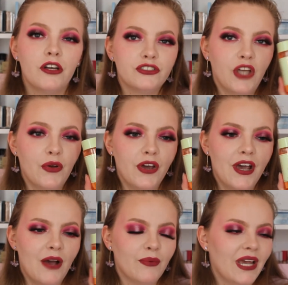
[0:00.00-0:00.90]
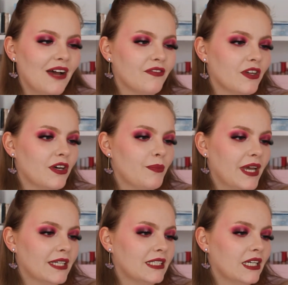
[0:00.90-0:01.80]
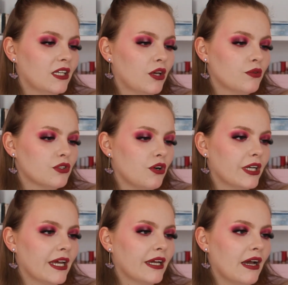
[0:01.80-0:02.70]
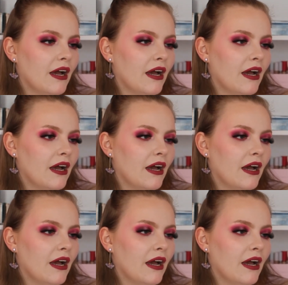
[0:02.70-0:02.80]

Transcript: Toner, and we have the Pixi Glow Tonic.